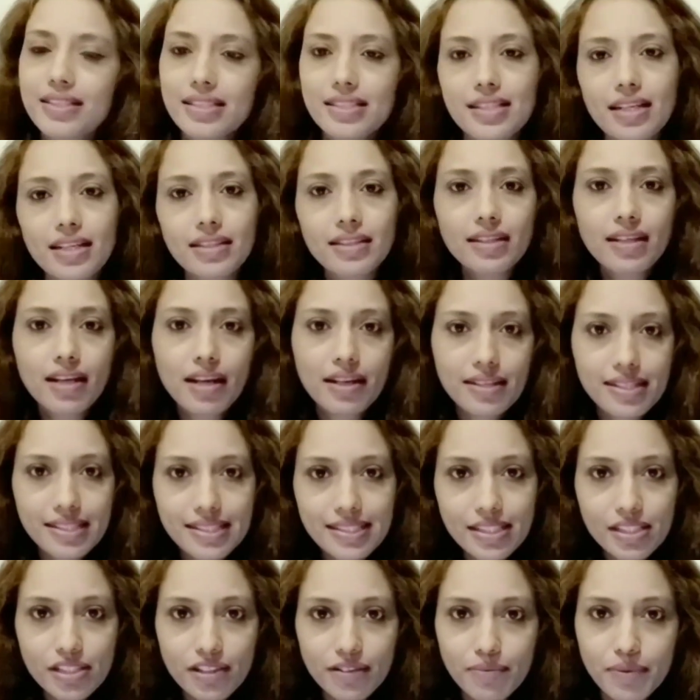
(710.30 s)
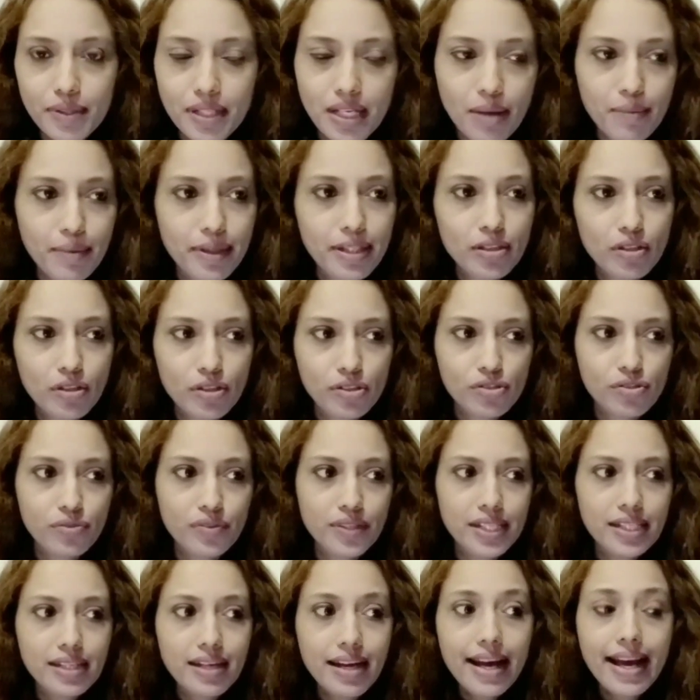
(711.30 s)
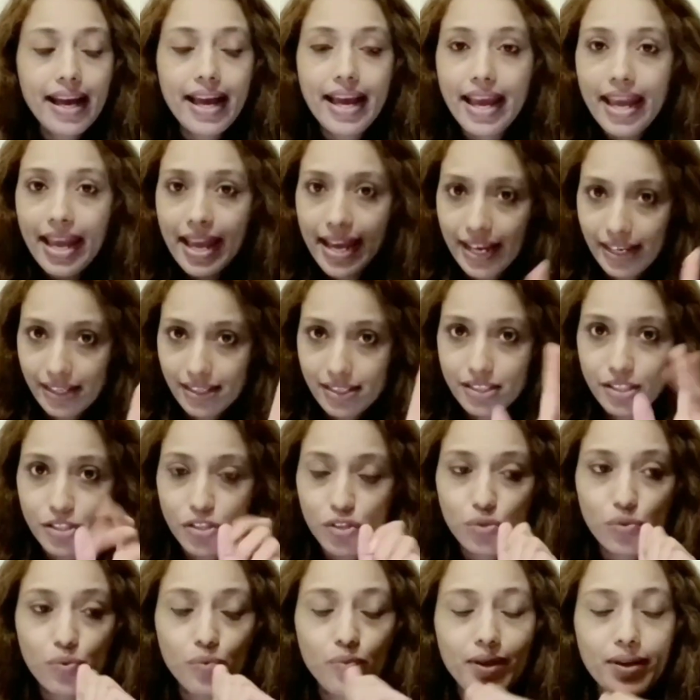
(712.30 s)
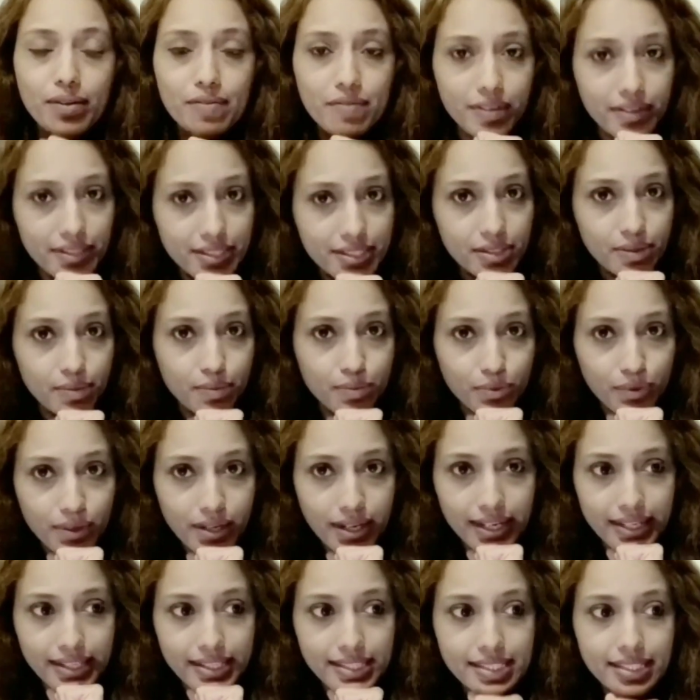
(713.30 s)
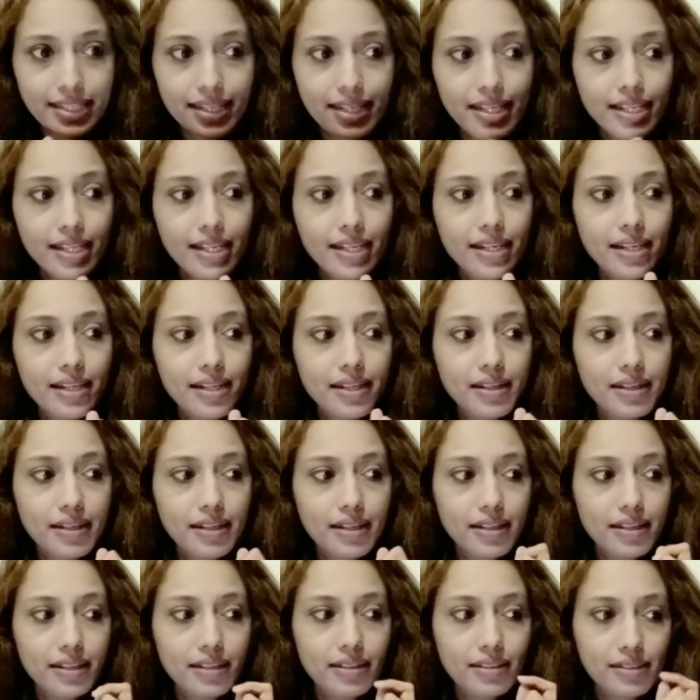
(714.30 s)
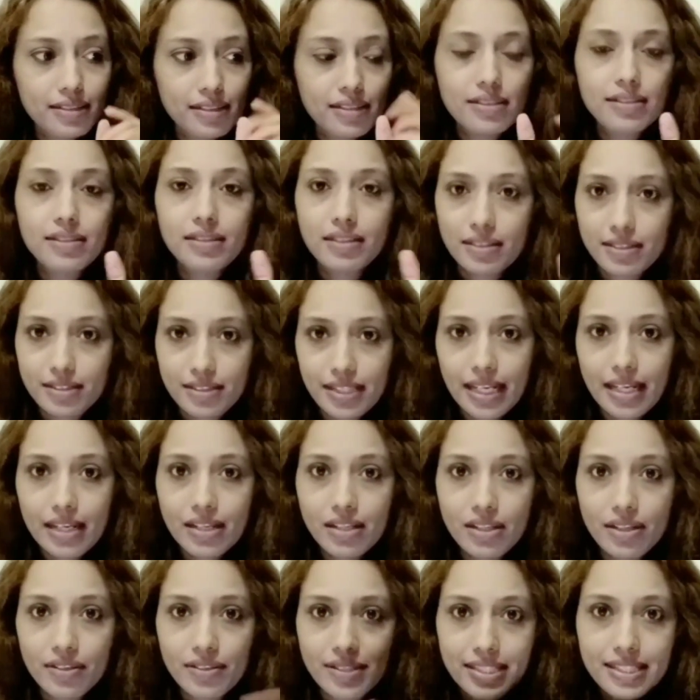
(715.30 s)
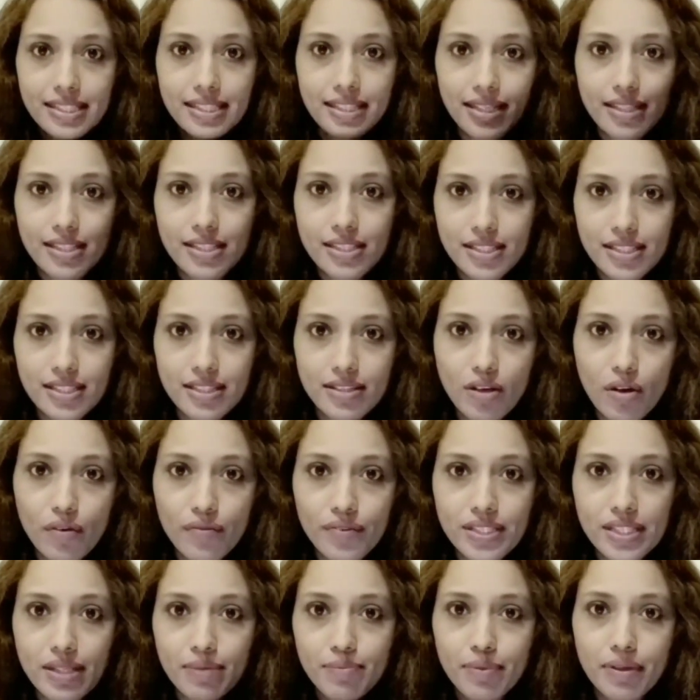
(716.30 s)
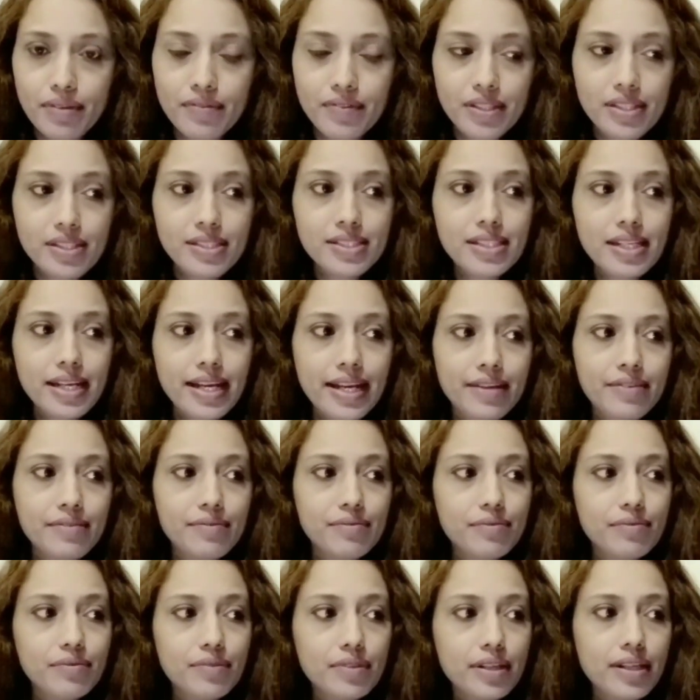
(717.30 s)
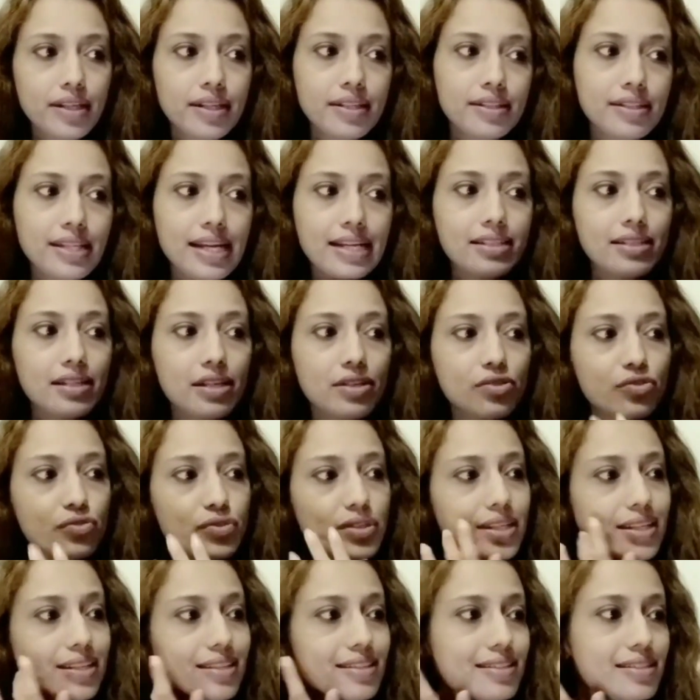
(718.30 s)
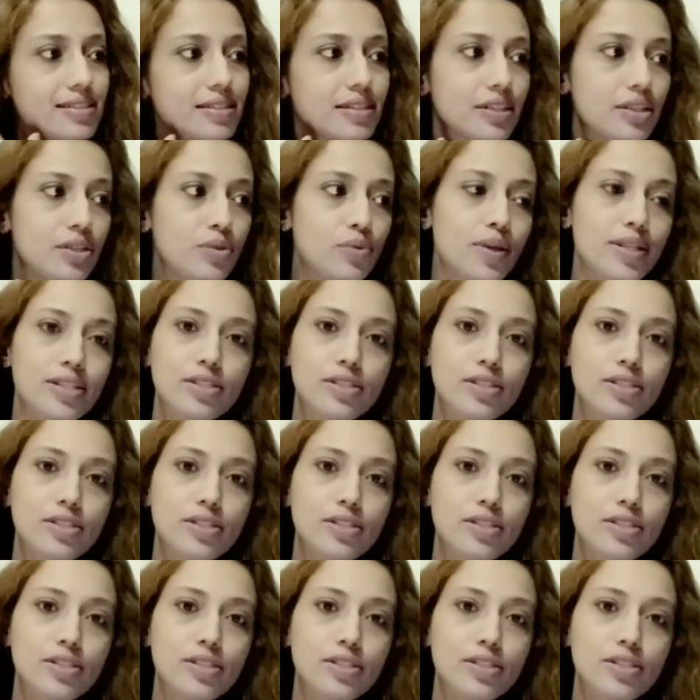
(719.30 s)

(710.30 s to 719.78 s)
these are the currencies of Panama and Costa Rica, and to my very surprise, the second currency that is obviously prevalent and in that country is the